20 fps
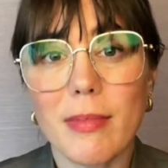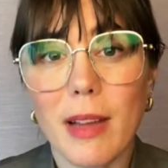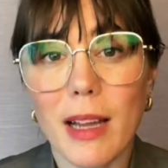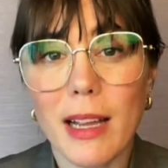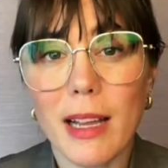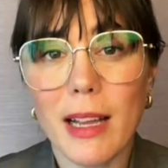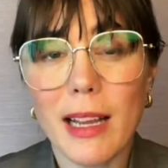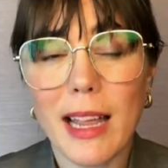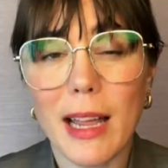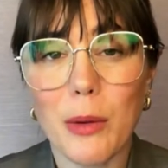
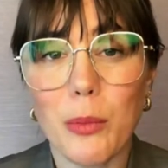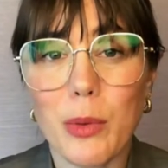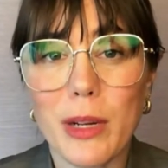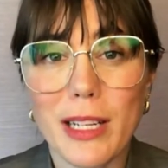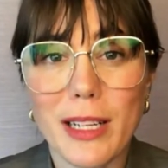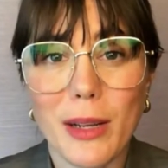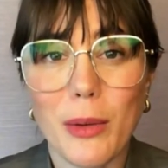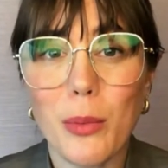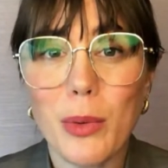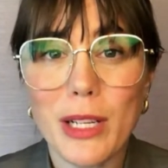again,
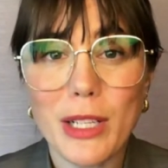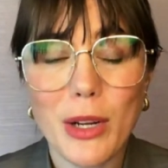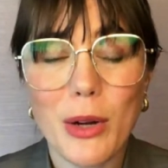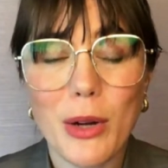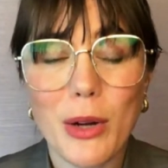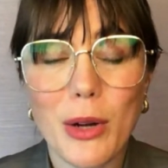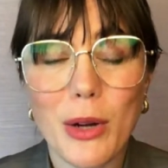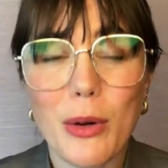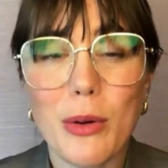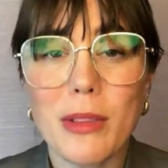we know
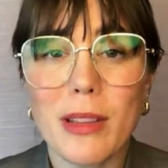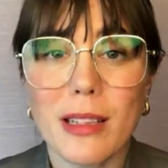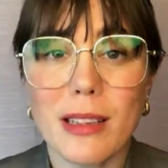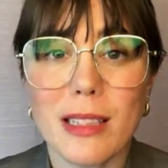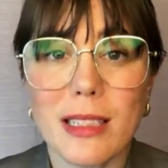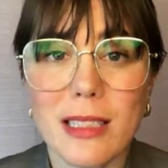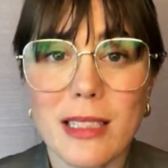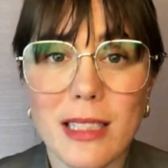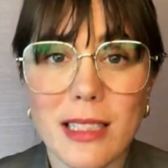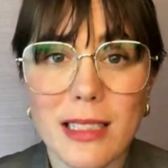that this
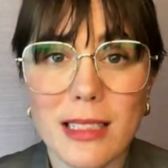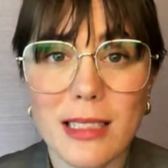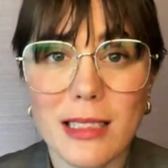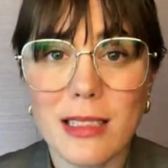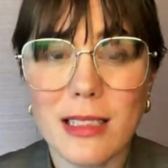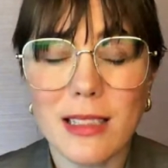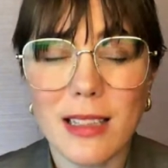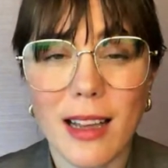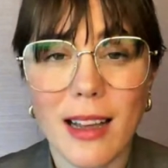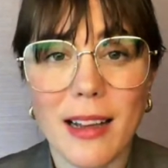is
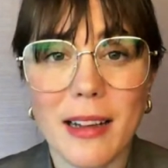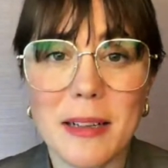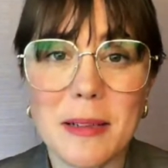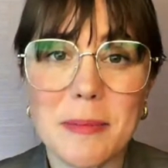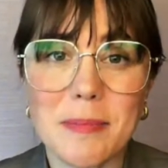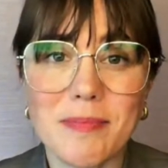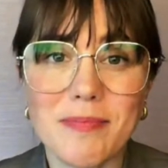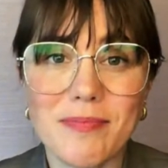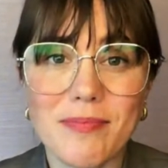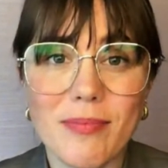
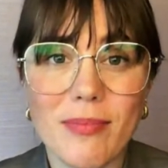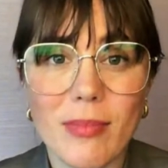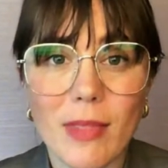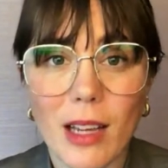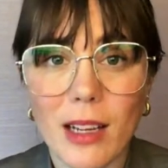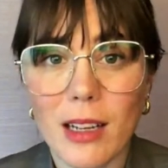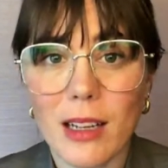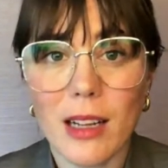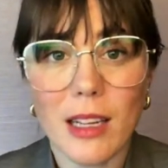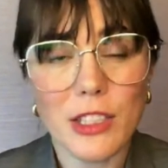a
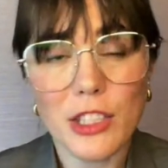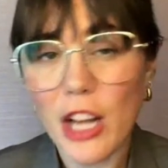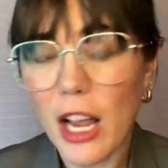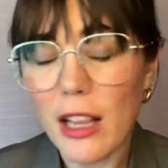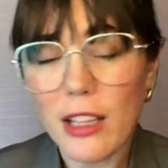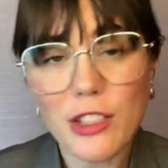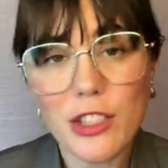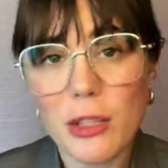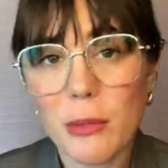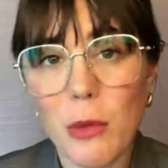challenging
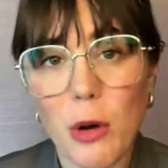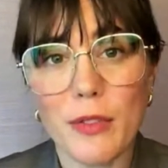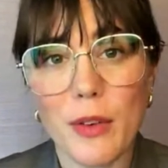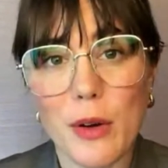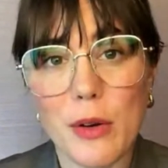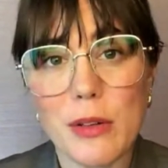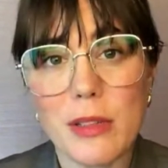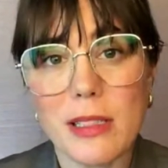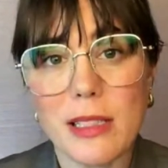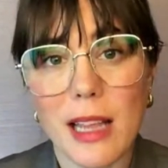moment for
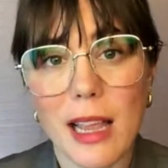folks,